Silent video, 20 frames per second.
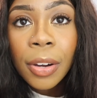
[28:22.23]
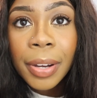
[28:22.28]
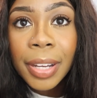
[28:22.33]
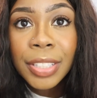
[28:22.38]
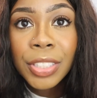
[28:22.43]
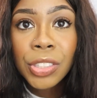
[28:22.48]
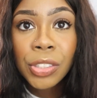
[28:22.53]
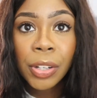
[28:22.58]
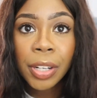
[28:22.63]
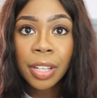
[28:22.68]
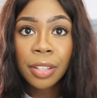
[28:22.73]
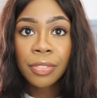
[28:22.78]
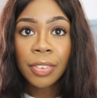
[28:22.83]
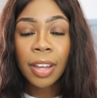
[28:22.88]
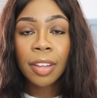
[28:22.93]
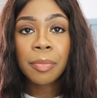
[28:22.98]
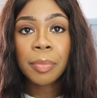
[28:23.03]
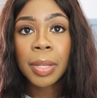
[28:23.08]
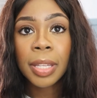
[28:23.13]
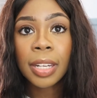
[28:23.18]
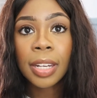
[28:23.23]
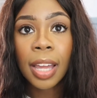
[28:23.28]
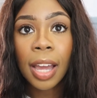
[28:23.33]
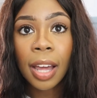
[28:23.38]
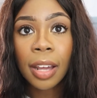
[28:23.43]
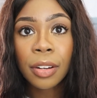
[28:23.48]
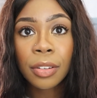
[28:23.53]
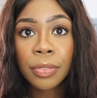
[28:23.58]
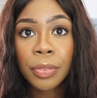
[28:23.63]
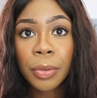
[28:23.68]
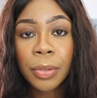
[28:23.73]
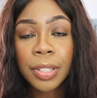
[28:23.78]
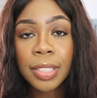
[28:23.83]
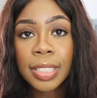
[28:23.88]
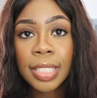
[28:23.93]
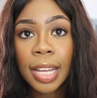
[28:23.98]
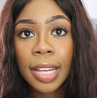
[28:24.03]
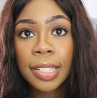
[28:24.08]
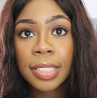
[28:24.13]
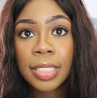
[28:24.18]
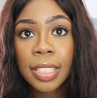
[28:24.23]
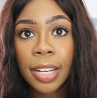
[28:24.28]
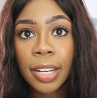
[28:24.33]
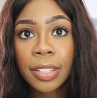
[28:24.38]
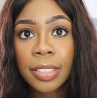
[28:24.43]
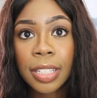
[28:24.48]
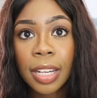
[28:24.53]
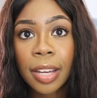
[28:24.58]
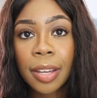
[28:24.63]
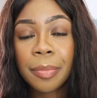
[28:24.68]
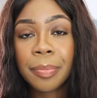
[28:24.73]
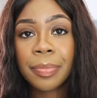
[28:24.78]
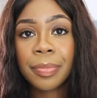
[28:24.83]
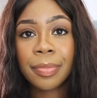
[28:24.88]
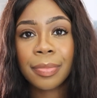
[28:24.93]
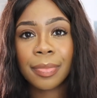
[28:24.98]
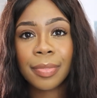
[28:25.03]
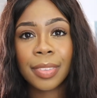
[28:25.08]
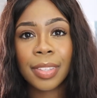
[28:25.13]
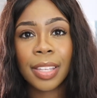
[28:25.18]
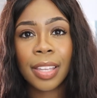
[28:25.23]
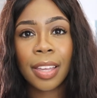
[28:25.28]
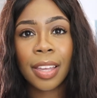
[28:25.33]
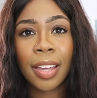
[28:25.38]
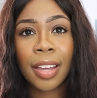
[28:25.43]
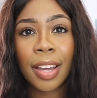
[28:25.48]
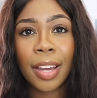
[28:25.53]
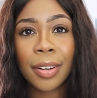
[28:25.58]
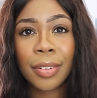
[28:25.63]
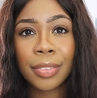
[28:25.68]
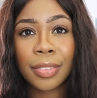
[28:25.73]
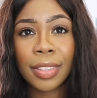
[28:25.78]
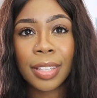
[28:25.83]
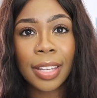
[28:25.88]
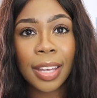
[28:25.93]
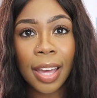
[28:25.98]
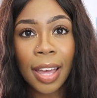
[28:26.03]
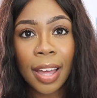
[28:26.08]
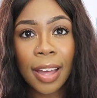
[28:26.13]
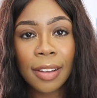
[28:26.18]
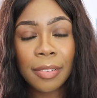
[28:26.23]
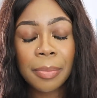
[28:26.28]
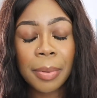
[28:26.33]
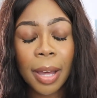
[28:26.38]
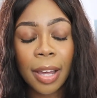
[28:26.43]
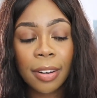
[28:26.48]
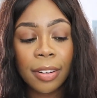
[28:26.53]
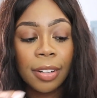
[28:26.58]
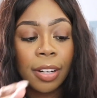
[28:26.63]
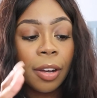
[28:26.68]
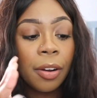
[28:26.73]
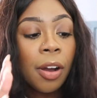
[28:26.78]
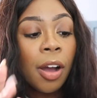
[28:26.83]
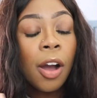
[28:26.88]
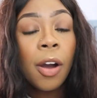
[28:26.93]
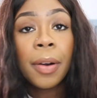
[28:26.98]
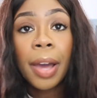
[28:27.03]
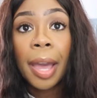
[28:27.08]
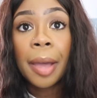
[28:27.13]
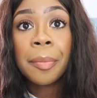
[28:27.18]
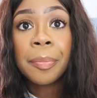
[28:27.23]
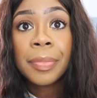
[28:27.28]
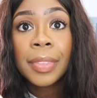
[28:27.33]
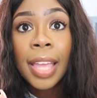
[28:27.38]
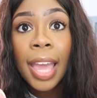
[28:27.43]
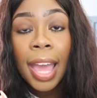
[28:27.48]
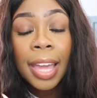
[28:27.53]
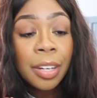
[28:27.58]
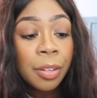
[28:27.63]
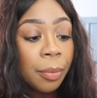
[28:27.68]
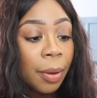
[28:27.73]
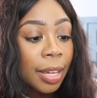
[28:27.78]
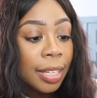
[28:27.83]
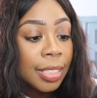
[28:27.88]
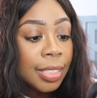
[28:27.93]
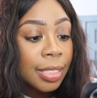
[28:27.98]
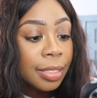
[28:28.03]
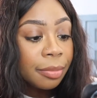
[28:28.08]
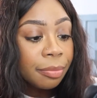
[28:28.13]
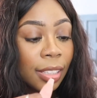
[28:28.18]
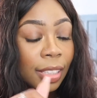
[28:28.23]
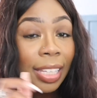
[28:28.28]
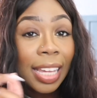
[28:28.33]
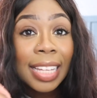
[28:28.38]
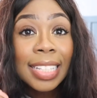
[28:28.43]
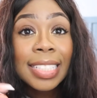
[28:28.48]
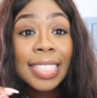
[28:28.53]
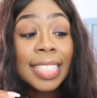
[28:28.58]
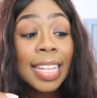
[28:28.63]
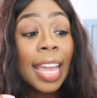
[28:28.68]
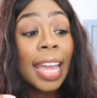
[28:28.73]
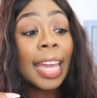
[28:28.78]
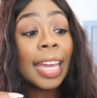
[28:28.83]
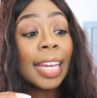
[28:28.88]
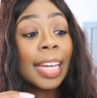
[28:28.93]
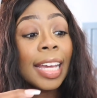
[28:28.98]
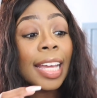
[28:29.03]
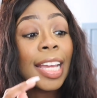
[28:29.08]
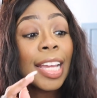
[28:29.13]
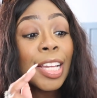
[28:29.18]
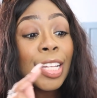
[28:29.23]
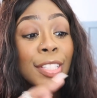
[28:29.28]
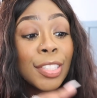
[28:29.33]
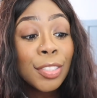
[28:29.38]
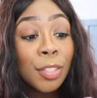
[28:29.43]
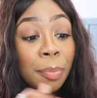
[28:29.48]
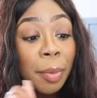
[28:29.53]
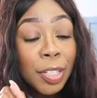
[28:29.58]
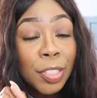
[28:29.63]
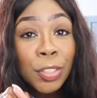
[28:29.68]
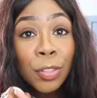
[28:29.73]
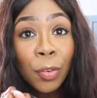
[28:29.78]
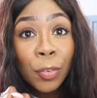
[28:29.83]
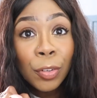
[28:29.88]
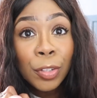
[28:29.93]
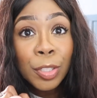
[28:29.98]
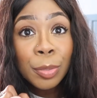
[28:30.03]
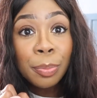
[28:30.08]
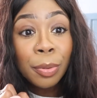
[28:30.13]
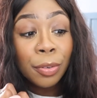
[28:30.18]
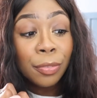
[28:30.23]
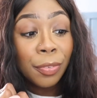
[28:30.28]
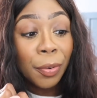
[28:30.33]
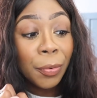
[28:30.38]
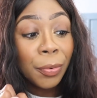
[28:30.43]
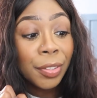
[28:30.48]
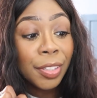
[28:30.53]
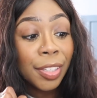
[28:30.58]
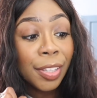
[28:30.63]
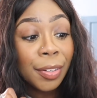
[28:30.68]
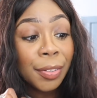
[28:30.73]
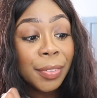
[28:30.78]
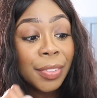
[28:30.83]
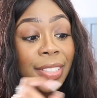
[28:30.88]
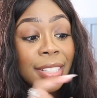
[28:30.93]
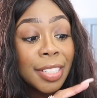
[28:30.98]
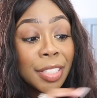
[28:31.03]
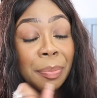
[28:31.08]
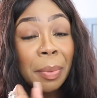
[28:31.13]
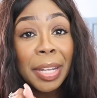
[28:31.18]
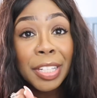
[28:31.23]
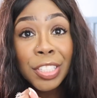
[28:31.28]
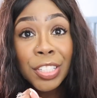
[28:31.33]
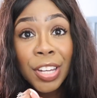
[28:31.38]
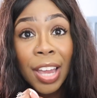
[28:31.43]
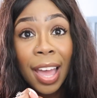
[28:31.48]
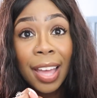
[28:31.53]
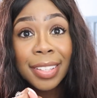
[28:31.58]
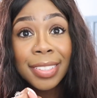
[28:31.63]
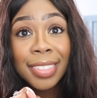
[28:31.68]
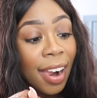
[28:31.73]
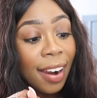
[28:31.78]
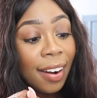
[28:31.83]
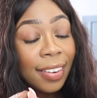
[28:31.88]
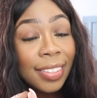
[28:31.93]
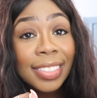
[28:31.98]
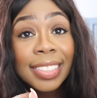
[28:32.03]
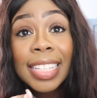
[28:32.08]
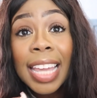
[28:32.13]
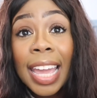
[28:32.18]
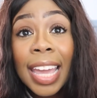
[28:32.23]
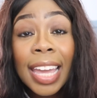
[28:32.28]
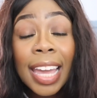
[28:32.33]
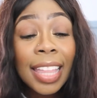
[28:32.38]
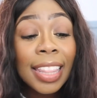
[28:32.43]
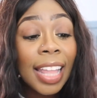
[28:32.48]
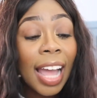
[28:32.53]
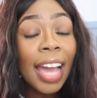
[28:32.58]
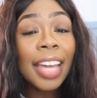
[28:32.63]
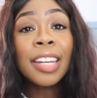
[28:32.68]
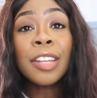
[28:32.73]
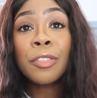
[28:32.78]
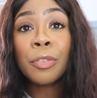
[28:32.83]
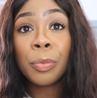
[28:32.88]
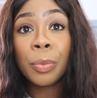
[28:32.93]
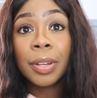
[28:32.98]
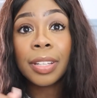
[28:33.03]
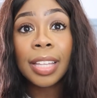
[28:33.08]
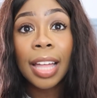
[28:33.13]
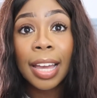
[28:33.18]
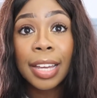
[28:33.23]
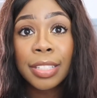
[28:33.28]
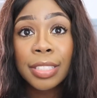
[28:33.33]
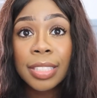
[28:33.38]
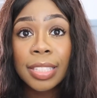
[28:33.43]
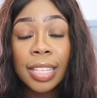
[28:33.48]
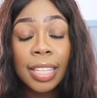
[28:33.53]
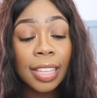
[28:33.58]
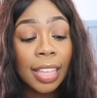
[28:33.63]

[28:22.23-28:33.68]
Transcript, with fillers: okay sorry if i've been out of focus that entire time i don't think i have but i don't know okay anyways yeah dang do my shoulders provoke you does my chest dang and i didn't realize